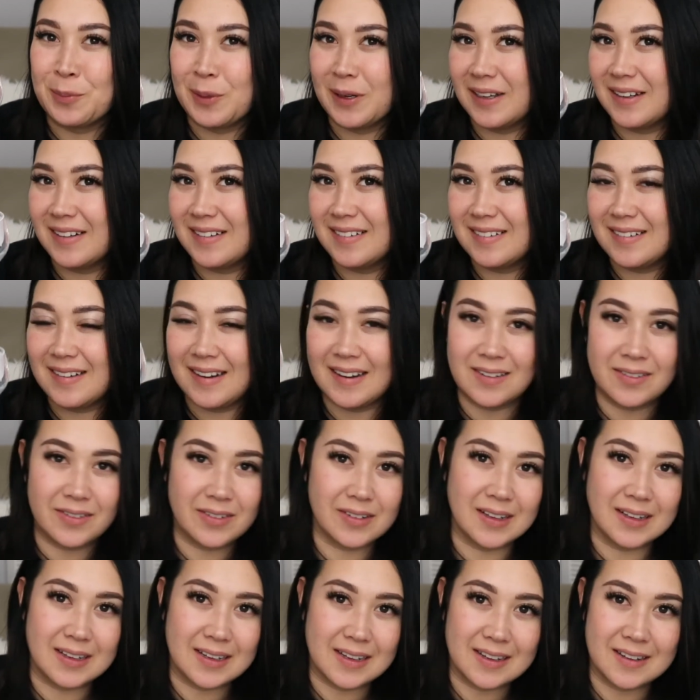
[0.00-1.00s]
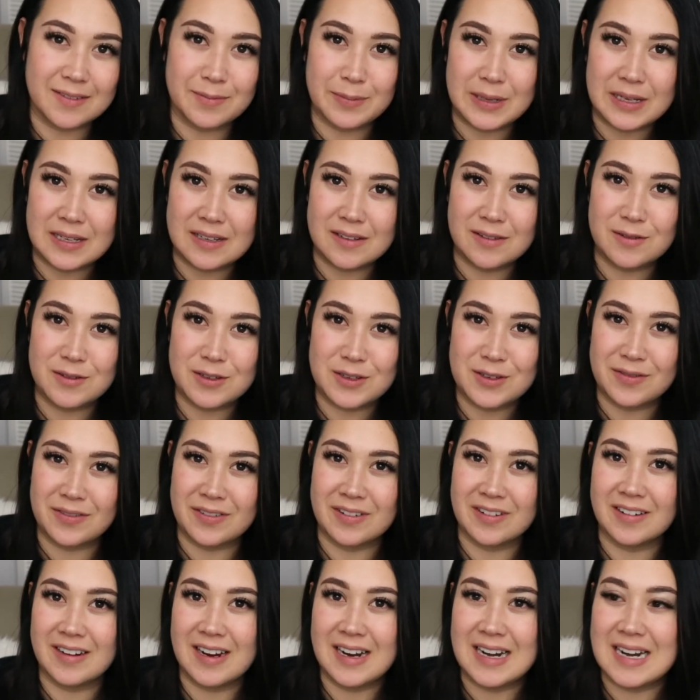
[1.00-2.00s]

but I feel like it could be used for